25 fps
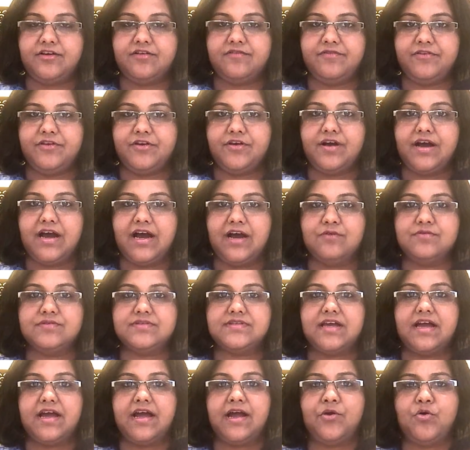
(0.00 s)
of your
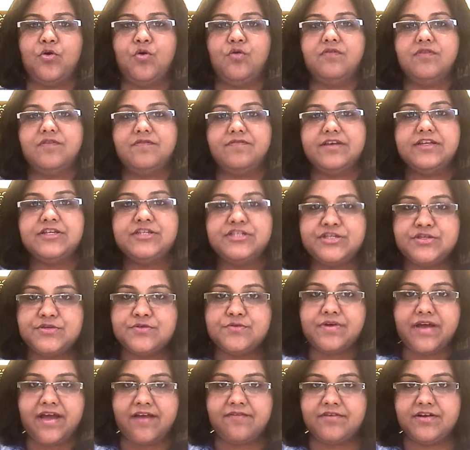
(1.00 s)
house uh, over which
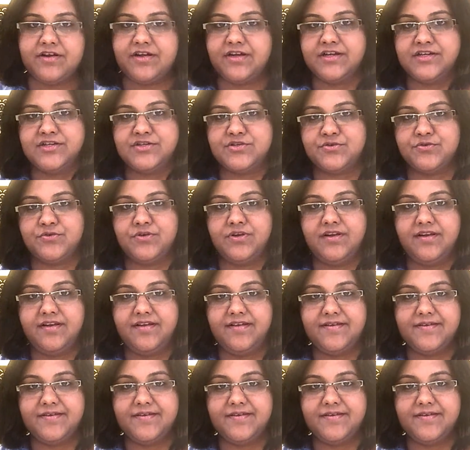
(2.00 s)
you have a control.